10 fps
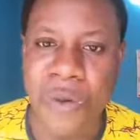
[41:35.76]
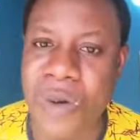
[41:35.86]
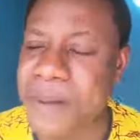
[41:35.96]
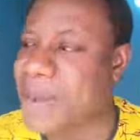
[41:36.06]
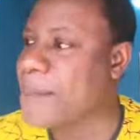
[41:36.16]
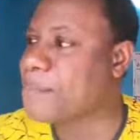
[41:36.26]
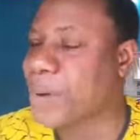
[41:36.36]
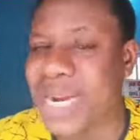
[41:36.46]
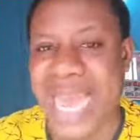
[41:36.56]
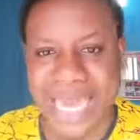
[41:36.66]
When my
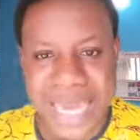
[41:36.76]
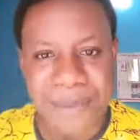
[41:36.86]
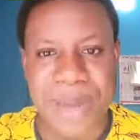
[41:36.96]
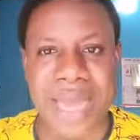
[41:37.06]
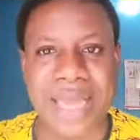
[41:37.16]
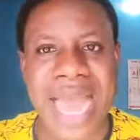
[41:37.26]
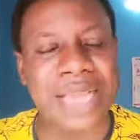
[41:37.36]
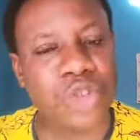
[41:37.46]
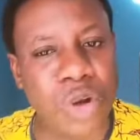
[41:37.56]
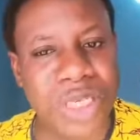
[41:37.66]
brother came back,
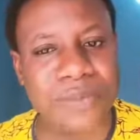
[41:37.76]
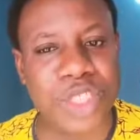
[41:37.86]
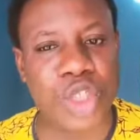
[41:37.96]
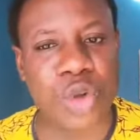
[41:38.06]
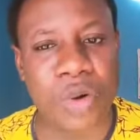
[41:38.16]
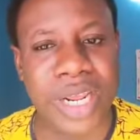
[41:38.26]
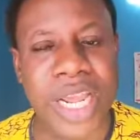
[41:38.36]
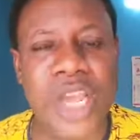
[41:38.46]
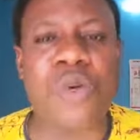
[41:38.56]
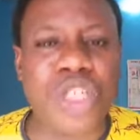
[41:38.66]
I told him the story.
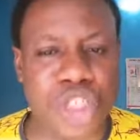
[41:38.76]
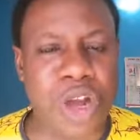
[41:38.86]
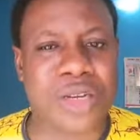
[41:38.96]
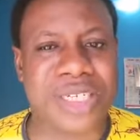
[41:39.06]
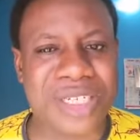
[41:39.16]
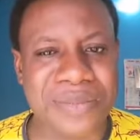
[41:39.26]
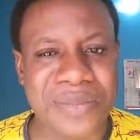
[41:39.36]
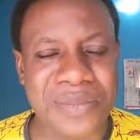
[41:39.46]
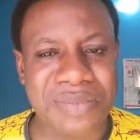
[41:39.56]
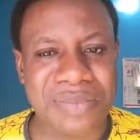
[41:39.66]
He was shocked.
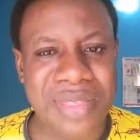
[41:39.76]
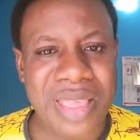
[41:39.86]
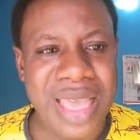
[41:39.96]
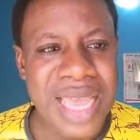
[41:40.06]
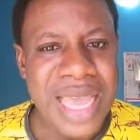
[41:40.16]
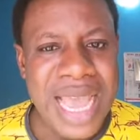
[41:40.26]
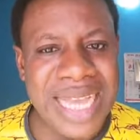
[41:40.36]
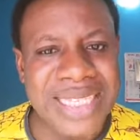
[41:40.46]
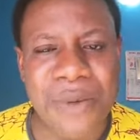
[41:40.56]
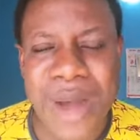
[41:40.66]

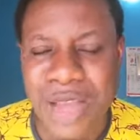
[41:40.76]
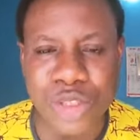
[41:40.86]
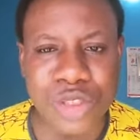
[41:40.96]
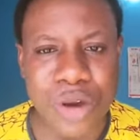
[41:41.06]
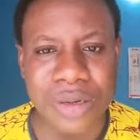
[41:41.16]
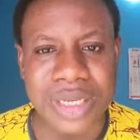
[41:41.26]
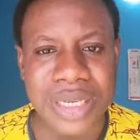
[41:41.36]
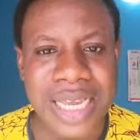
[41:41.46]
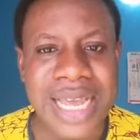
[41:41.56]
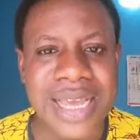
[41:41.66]
I said, why are you shocked?
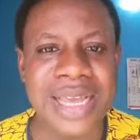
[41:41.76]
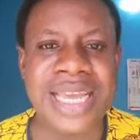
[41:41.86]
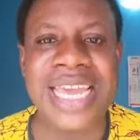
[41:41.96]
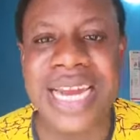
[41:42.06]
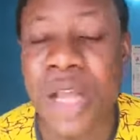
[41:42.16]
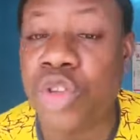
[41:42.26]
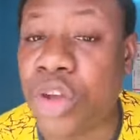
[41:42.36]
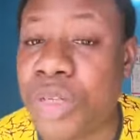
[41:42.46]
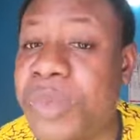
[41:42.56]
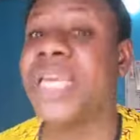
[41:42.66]
He now
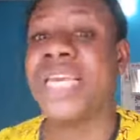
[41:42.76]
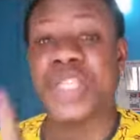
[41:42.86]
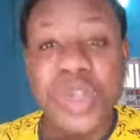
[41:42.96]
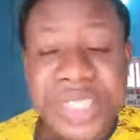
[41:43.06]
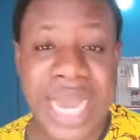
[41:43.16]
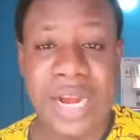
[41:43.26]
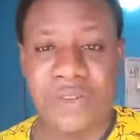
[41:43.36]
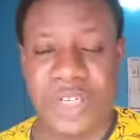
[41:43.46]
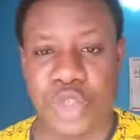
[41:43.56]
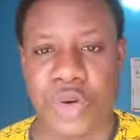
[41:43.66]
told me his own side
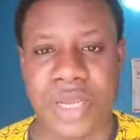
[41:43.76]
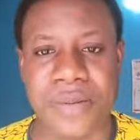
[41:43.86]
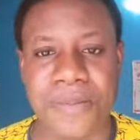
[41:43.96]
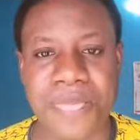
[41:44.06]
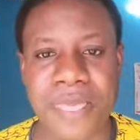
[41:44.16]
of the story.